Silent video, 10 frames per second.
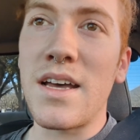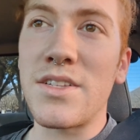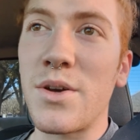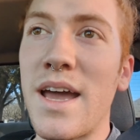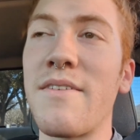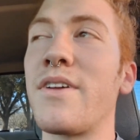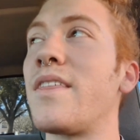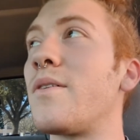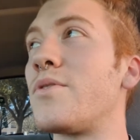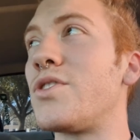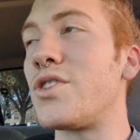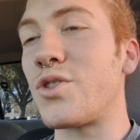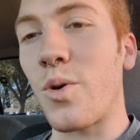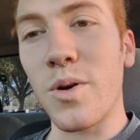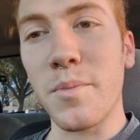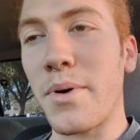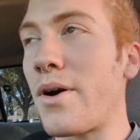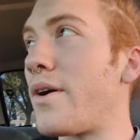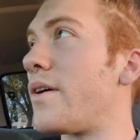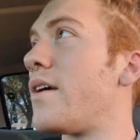So everything was just torn
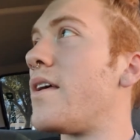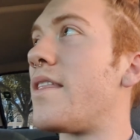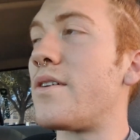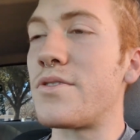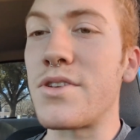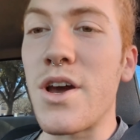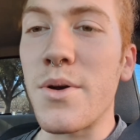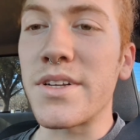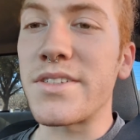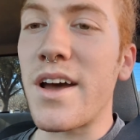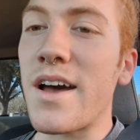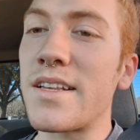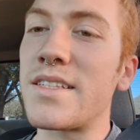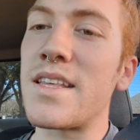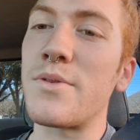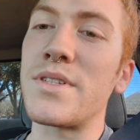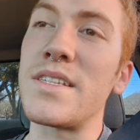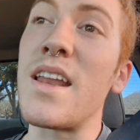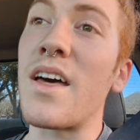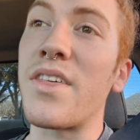apart. There was no exhaust, there was
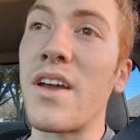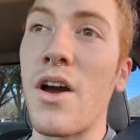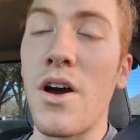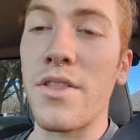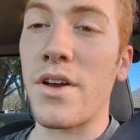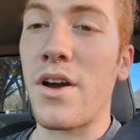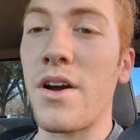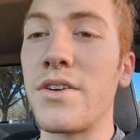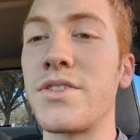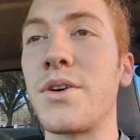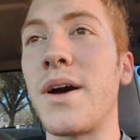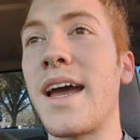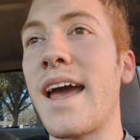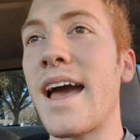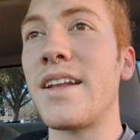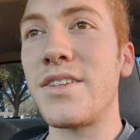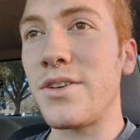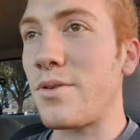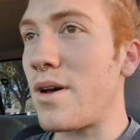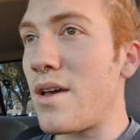nothing on the car. So I had
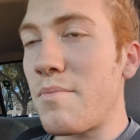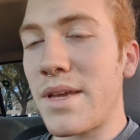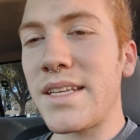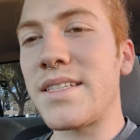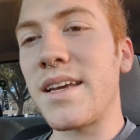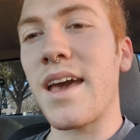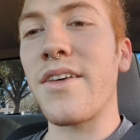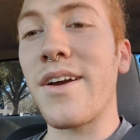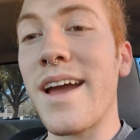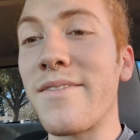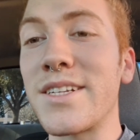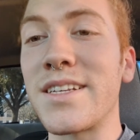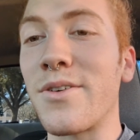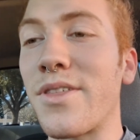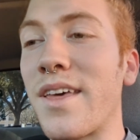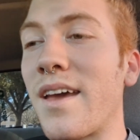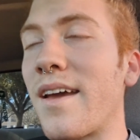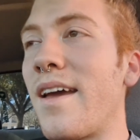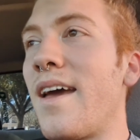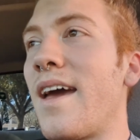to piece together every single
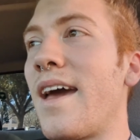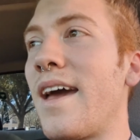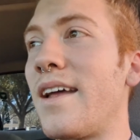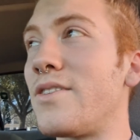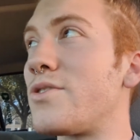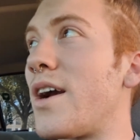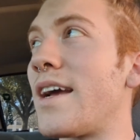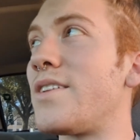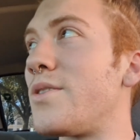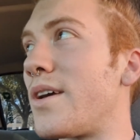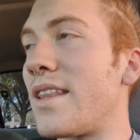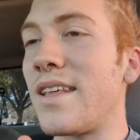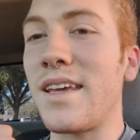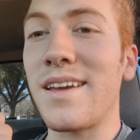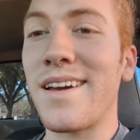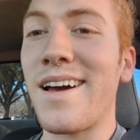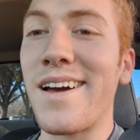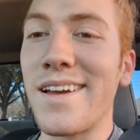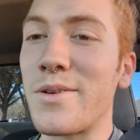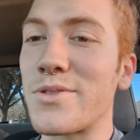thing and try to get
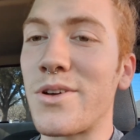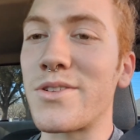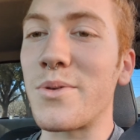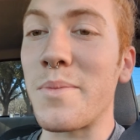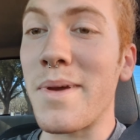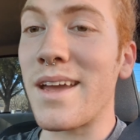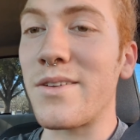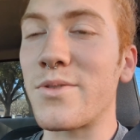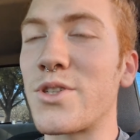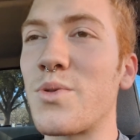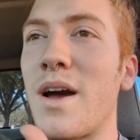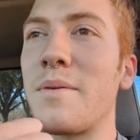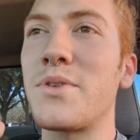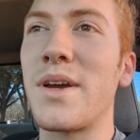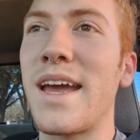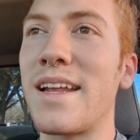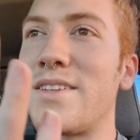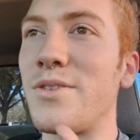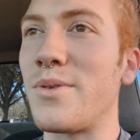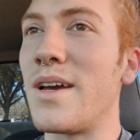it was also a manual swap, so I had
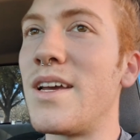to